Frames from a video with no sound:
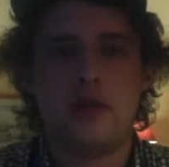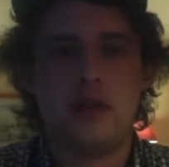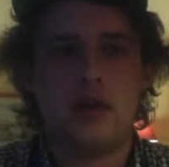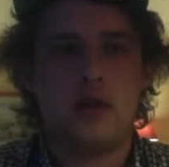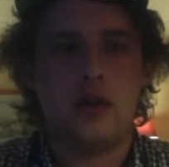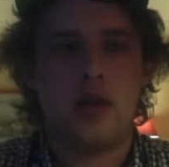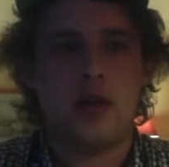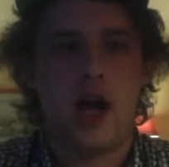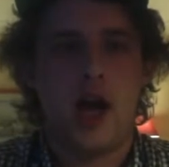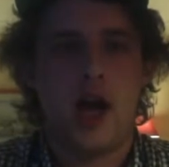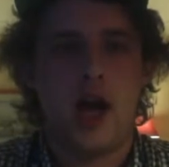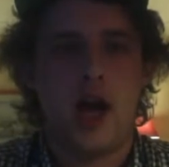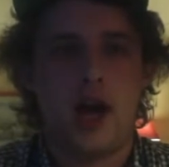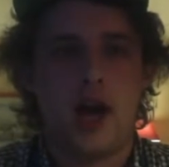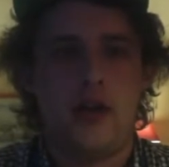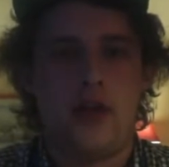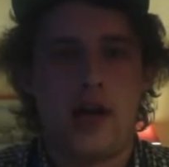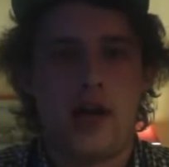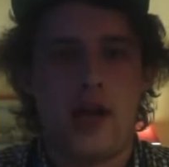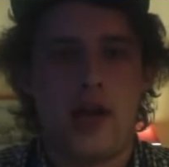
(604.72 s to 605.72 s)

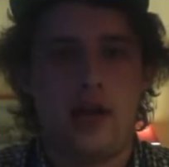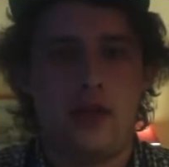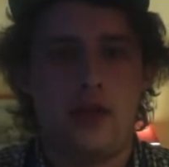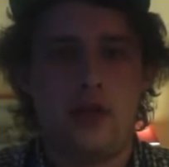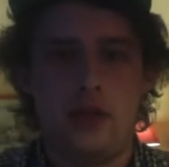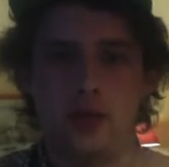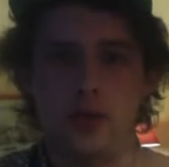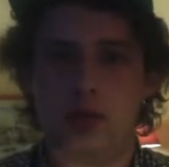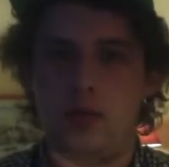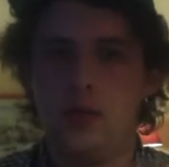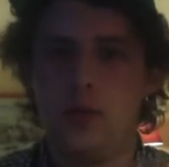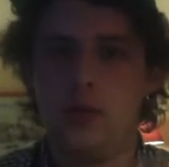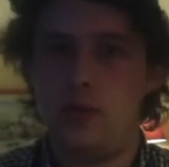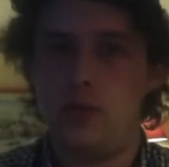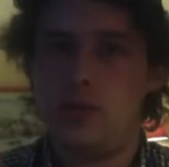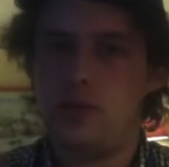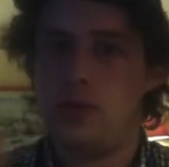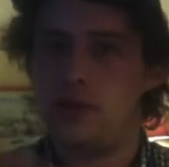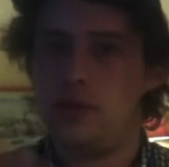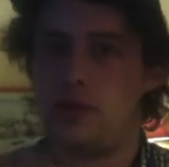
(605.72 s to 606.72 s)
that new
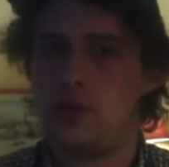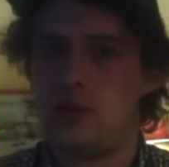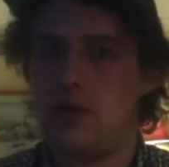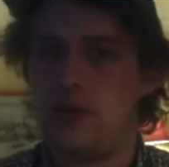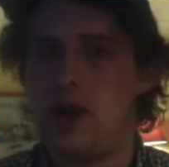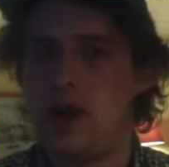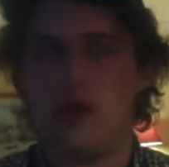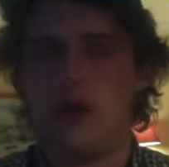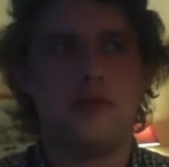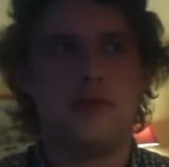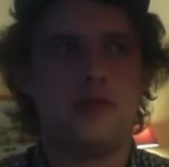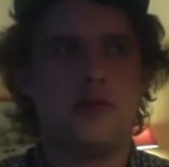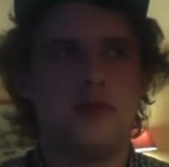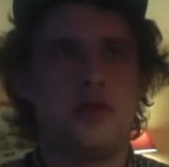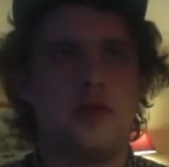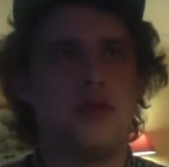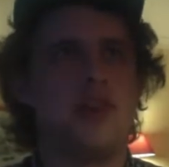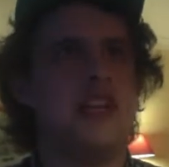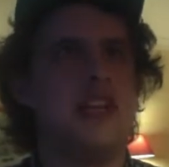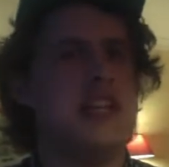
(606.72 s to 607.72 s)
Super Mario
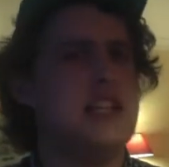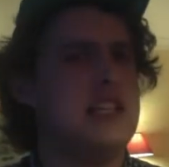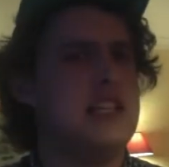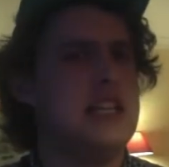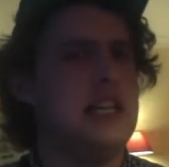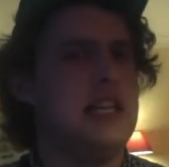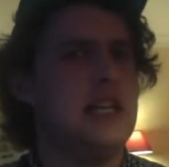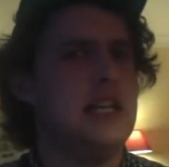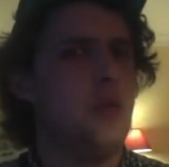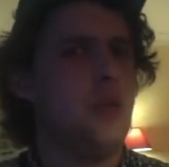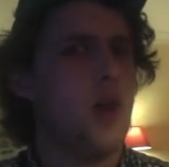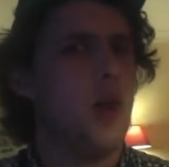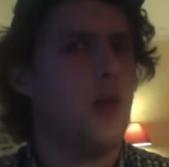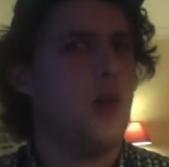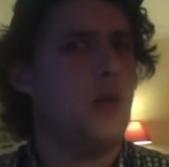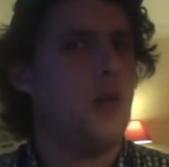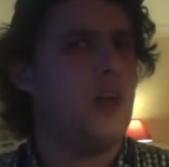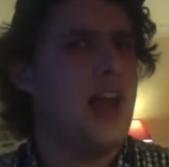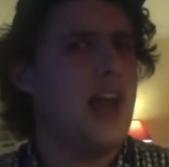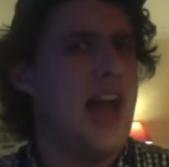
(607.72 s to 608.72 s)
3D
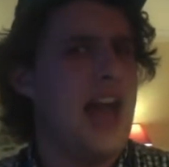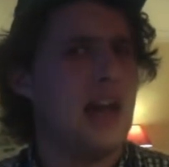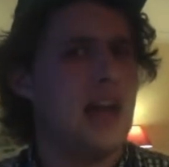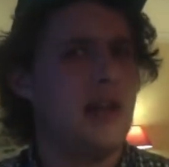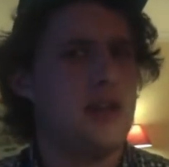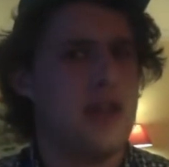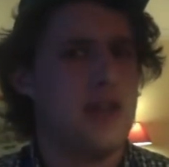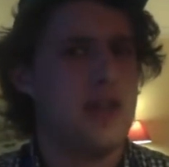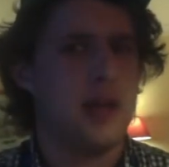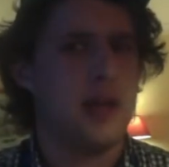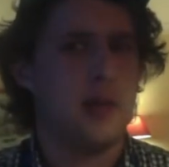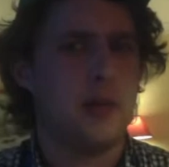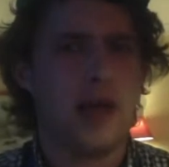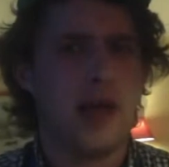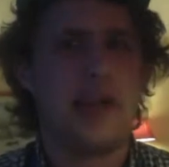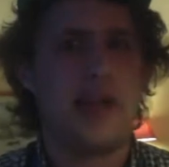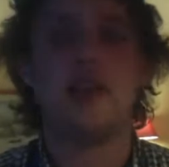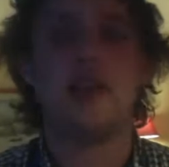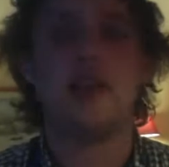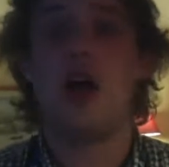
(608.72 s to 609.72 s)
World Land thing
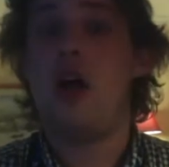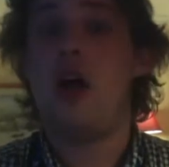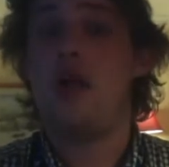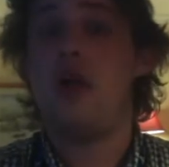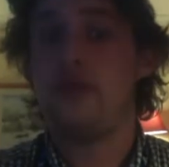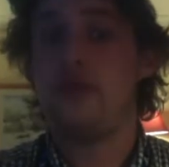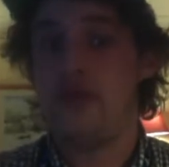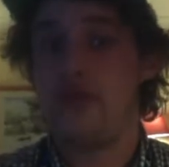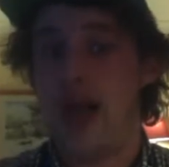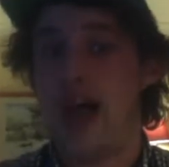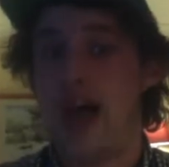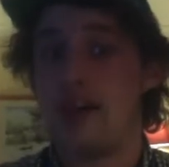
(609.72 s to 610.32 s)
place. That's